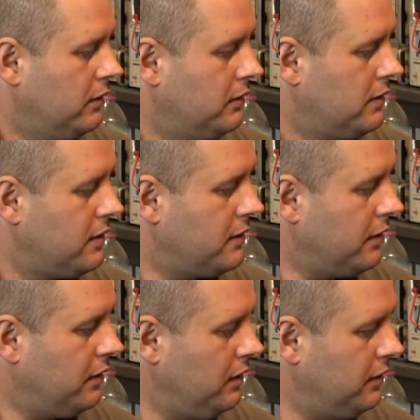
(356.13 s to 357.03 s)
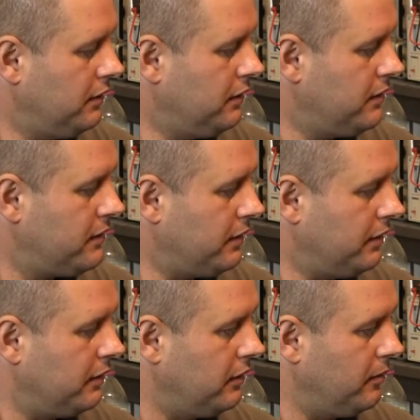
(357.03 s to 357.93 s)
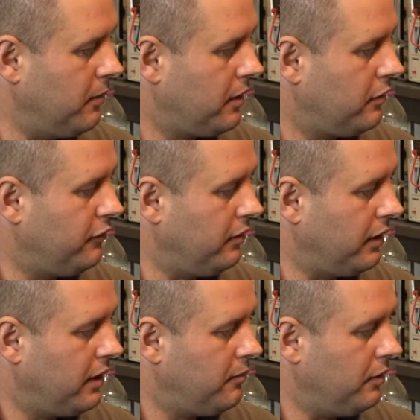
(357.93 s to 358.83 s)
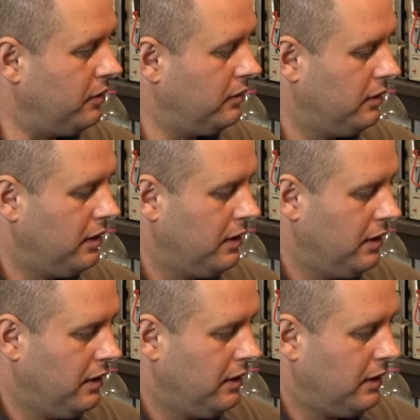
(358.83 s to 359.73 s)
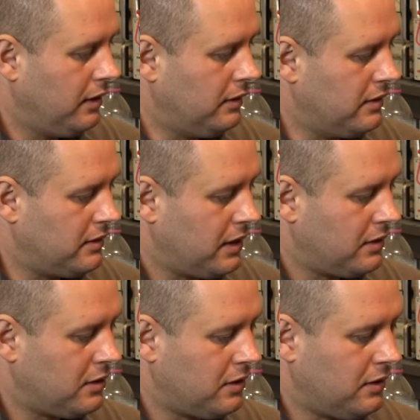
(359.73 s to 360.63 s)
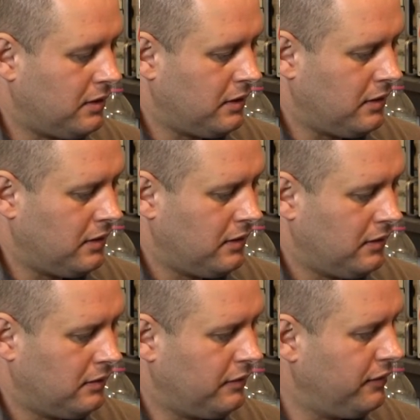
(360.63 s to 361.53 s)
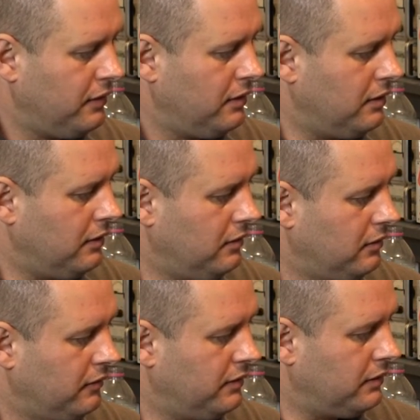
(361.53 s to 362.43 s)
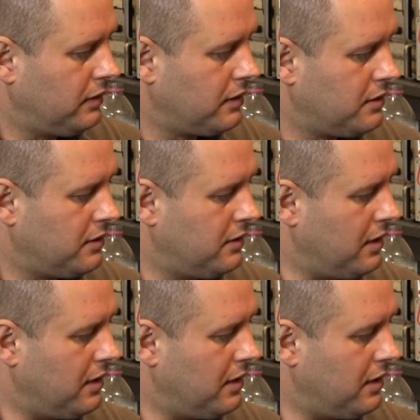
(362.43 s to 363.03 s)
This is a really decent microphone cable, and this touch, the feel of the touch is